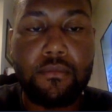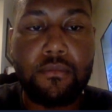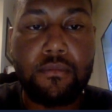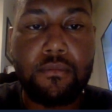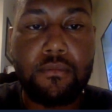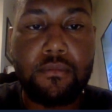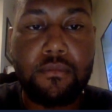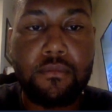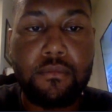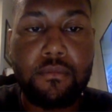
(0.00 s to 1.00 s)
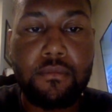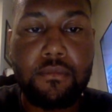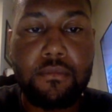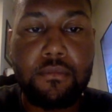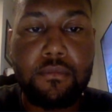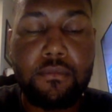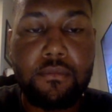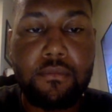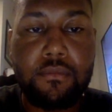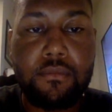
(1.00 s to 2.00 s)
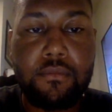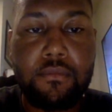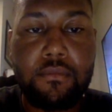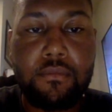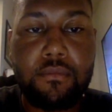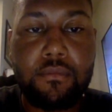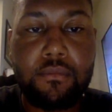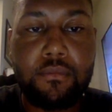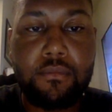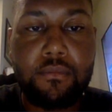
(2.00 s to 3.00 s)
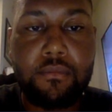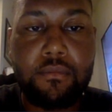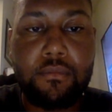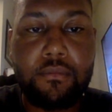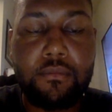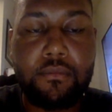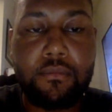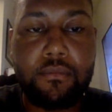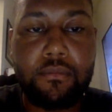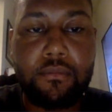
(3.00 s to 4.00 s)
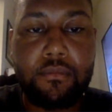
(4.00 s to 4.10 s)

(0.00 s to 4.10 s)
The person shown says nothing.